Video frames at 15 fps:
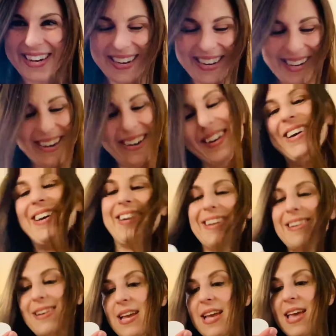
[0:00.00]
uh,
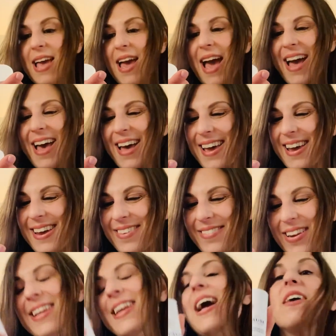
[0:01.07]
are, uh,
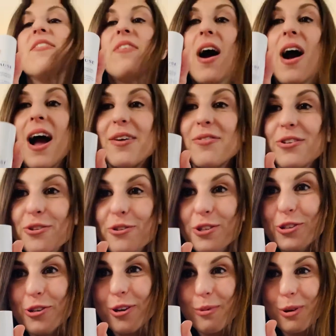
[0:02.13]
right? I have eye renewal
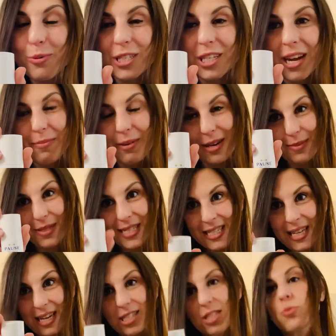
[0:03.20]
treatment, which I've been
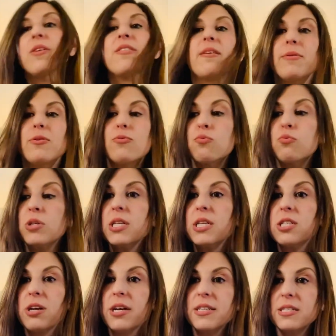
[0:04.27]
obsessed with. I've been really
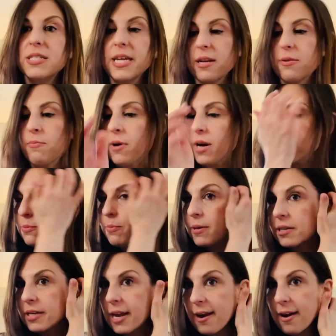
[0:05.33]
trying to take much
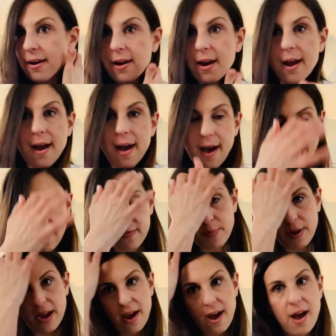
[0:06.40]
better care of
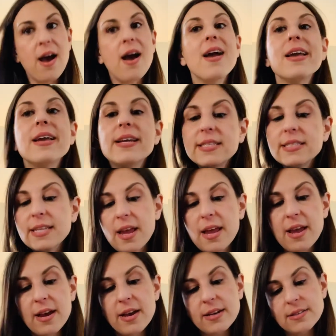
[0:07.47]
my eyes
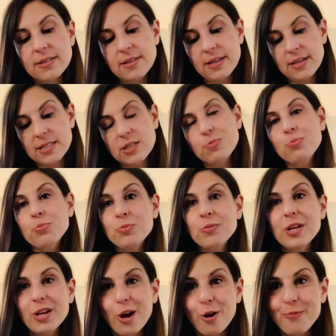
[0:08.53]
and the experience
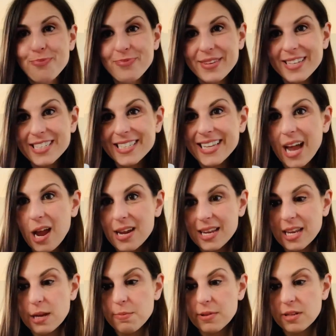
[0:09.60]
you know, just kind of
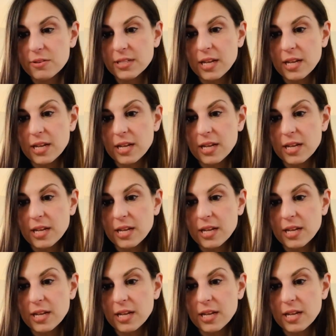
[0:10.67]
keeping those